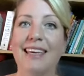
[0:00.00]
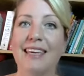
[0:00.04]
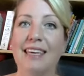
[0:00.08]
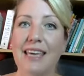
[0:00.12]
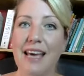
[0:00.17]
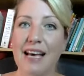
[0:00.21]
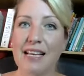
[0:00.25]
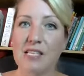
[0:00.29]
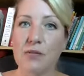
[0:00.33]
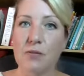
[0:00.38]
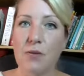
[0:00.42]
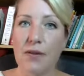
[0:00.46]

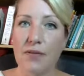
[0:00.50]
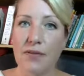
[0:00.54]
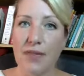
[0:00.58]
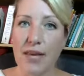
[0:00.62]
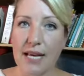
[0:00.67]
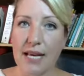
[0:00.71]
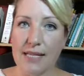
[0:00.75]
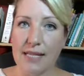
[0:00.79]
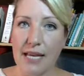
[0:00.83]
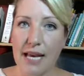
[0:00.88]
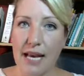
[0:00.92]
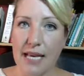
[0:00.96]
Guess what
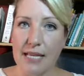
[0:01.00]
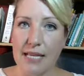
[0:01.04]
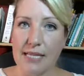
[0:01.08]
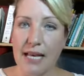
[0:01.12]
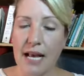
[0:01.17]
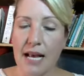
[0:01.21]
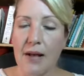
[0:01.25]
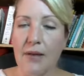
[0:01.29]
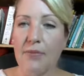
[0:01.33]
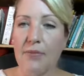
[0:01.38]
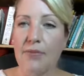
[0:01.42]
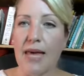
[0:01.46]
that does?
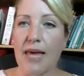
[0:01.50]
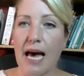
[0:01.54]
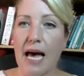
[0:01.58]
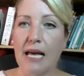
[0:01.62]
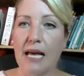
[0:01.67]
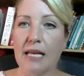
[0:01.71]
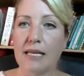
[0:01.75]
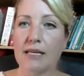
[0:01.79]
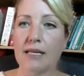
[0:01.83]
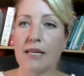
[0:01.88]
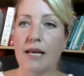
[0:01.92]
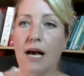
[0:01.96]

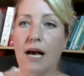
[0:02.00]
That